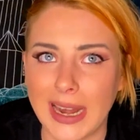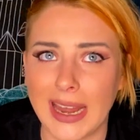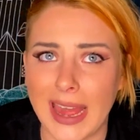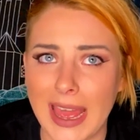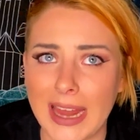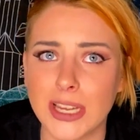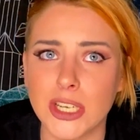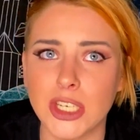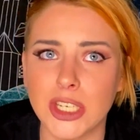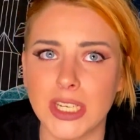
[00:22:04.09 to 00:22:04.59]
an
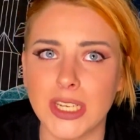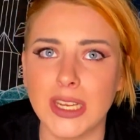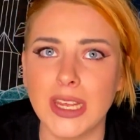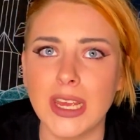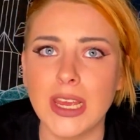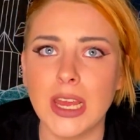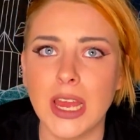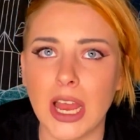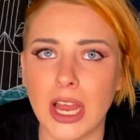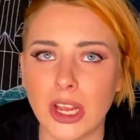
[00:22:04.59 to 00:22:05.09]

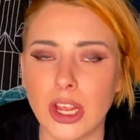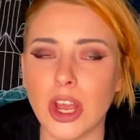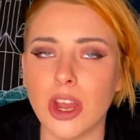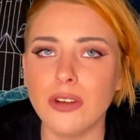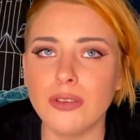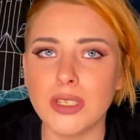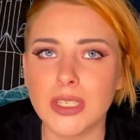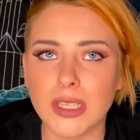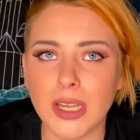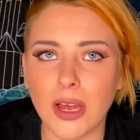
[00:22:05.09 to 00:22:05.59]
energy, a
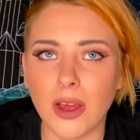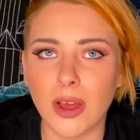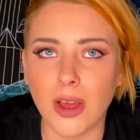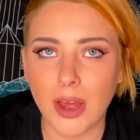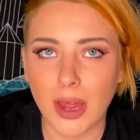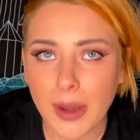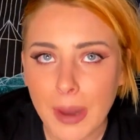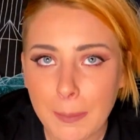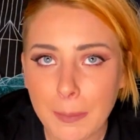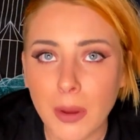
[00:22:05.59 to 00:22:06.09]
ghost,
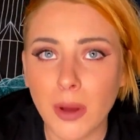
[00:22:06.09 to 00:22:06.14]
a